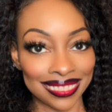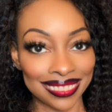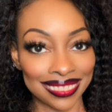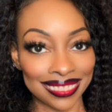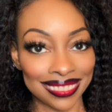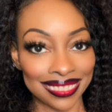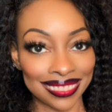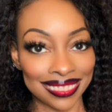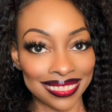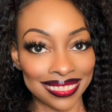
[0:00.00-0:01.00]

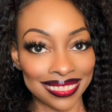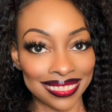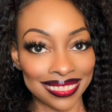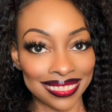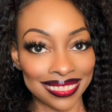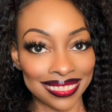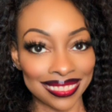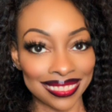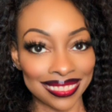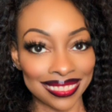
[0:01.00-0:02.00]

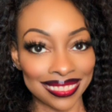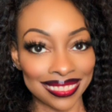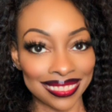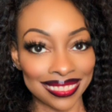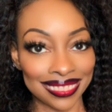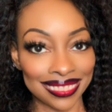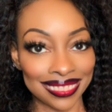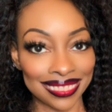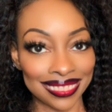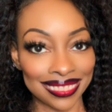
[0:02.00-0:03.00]

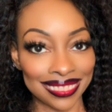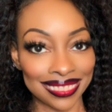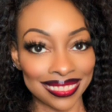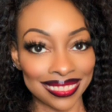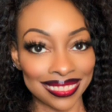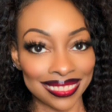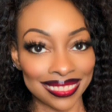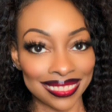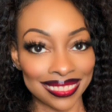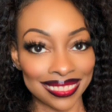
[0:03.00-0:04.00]

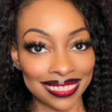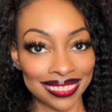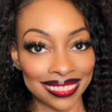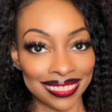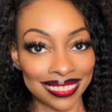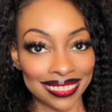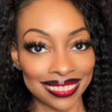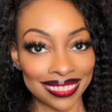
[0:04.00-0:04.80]
This is a still picture; no speech is visible.